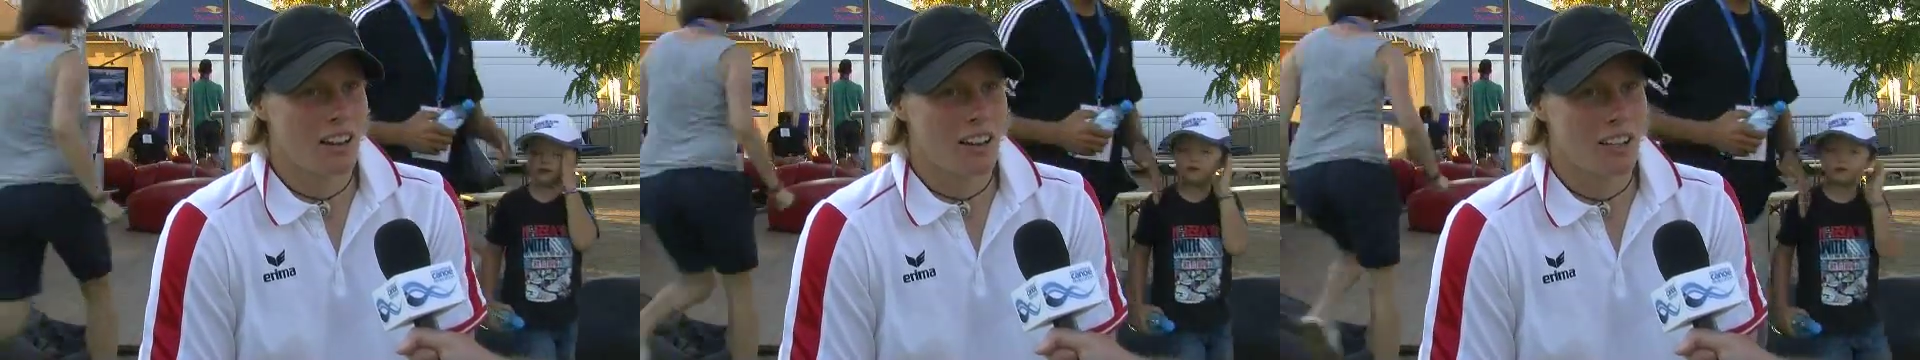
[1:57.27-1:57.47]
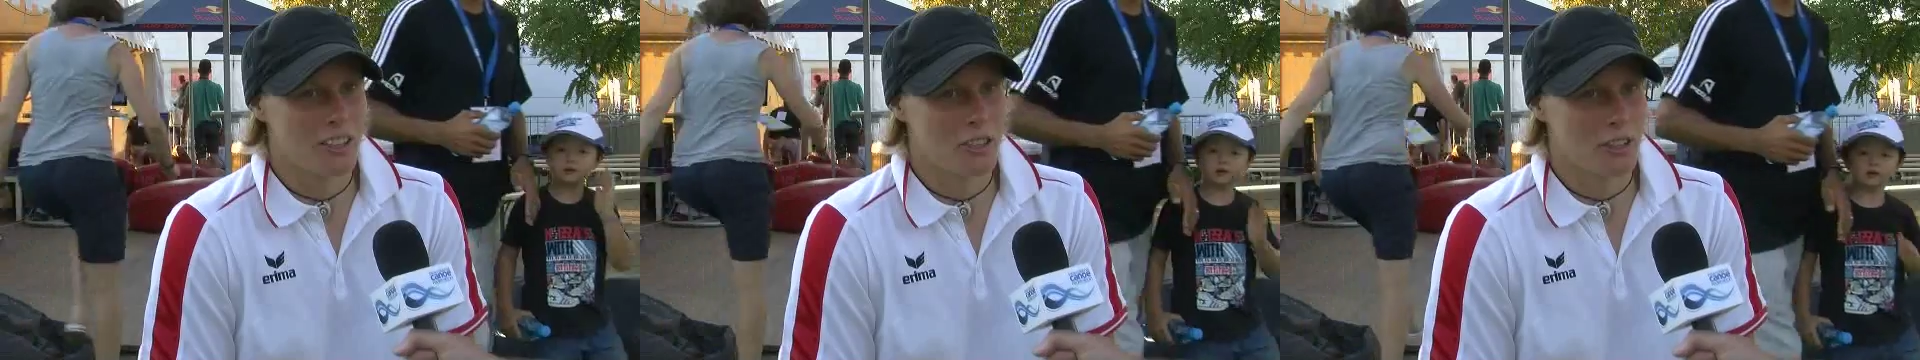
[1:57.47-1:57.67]

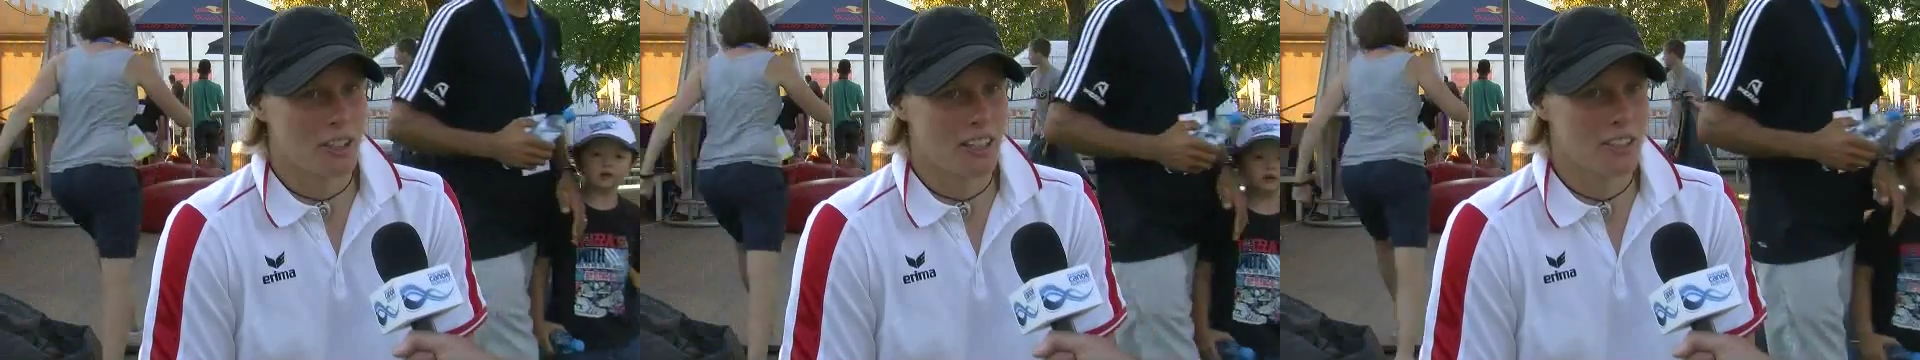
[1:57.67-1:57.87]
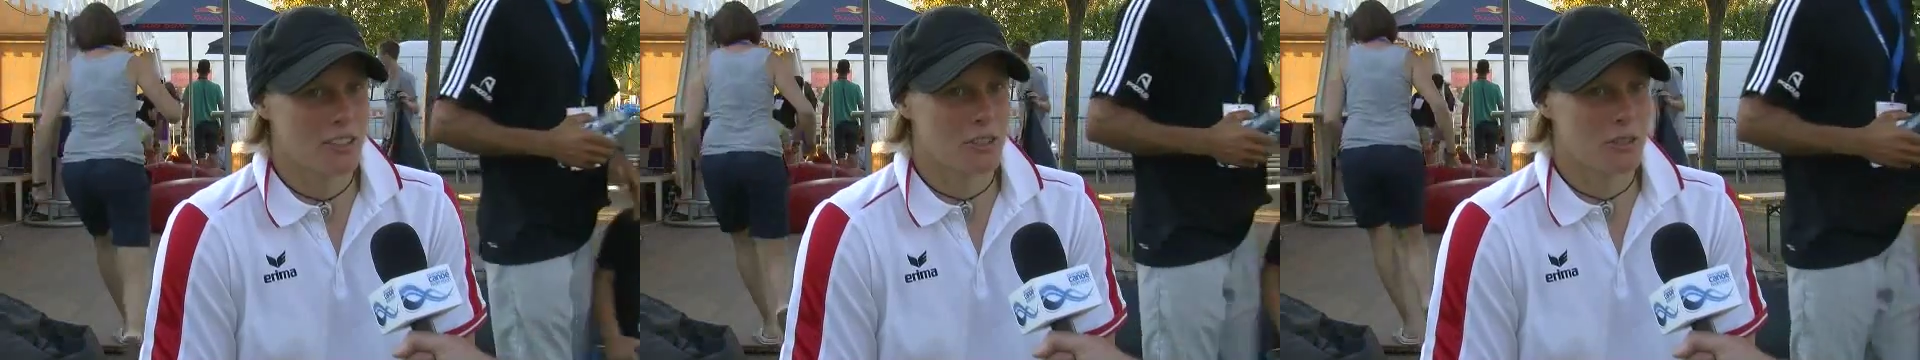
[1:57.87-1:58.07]
I
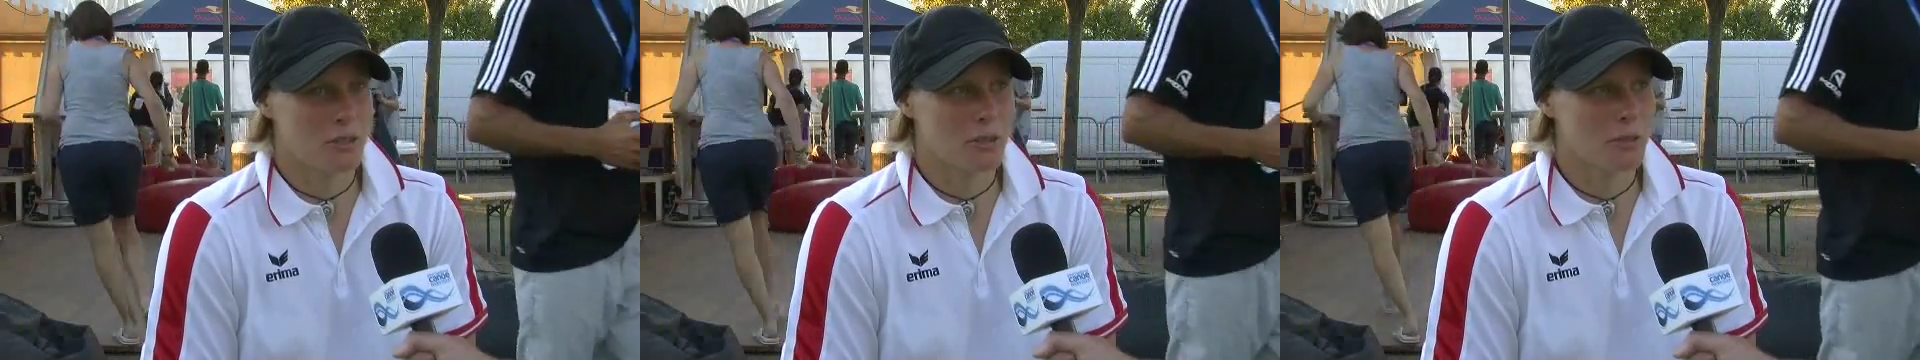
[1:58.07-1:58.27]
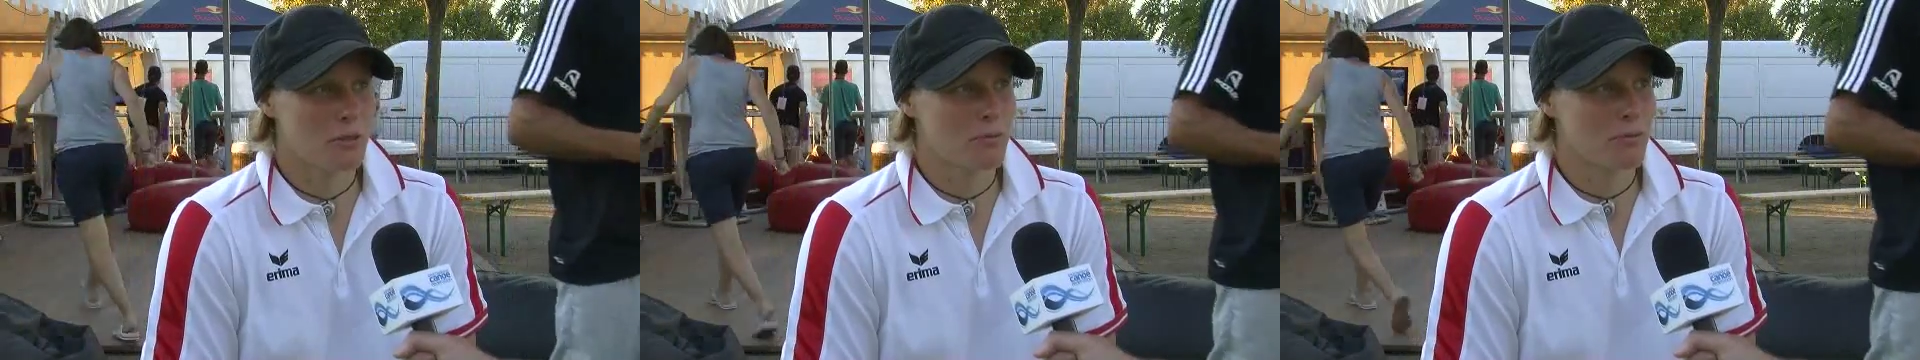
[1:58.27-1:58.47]
try
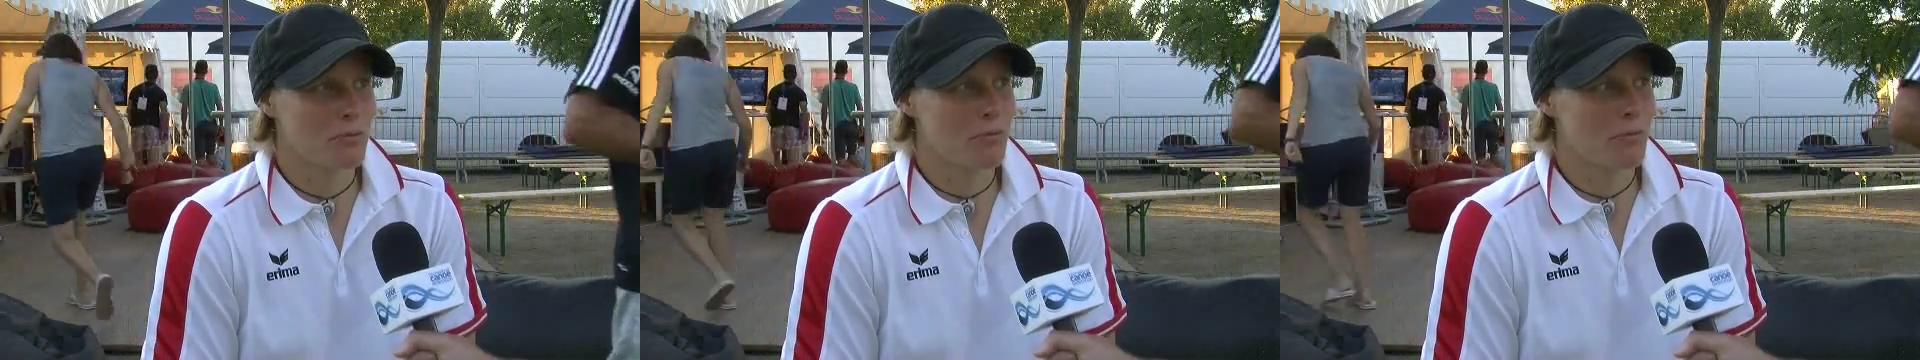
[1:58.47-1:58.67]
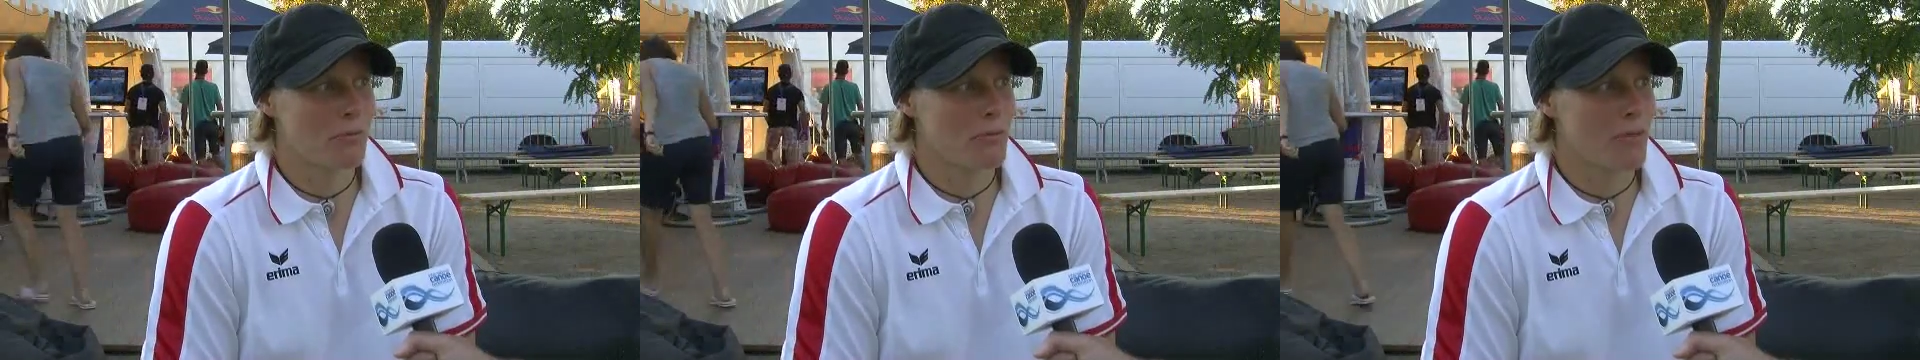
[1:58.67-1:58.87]
to
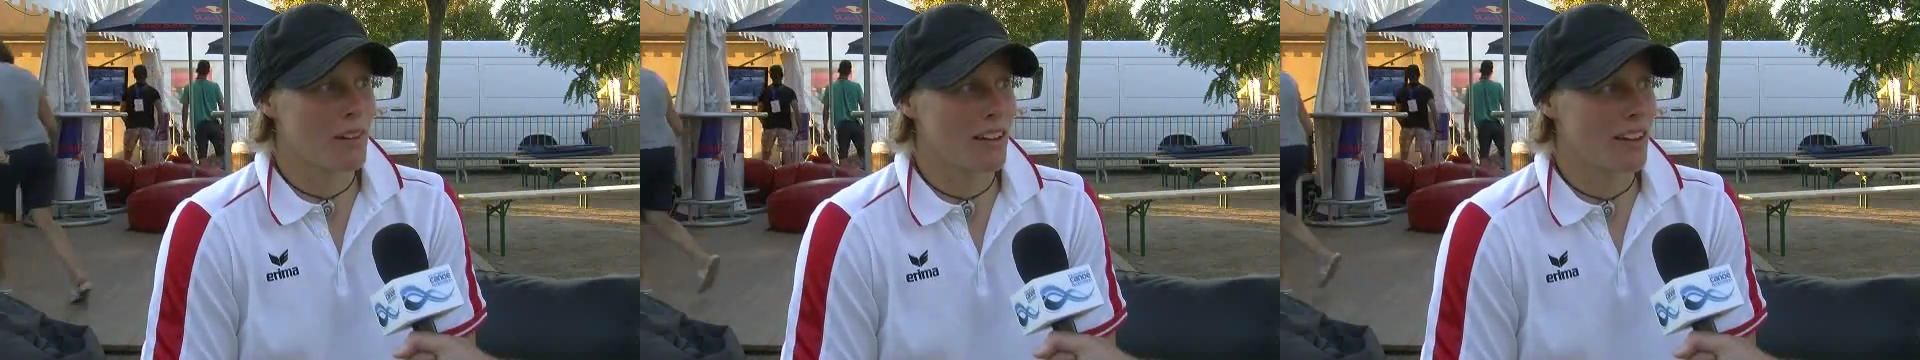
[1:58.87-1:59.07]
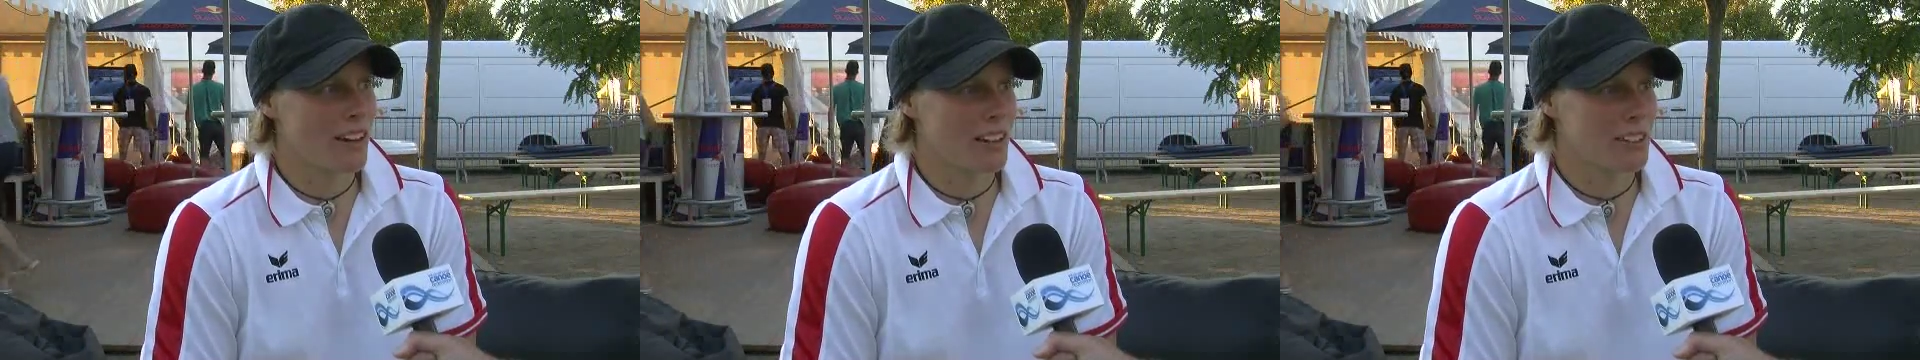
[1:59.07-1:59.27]

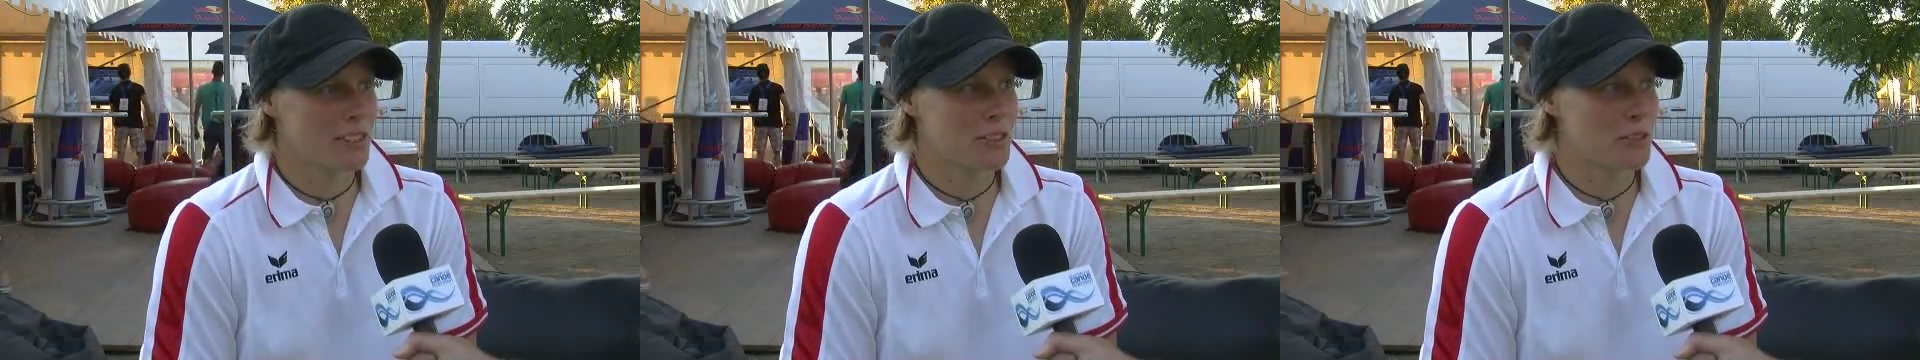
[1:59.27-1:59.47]
uh,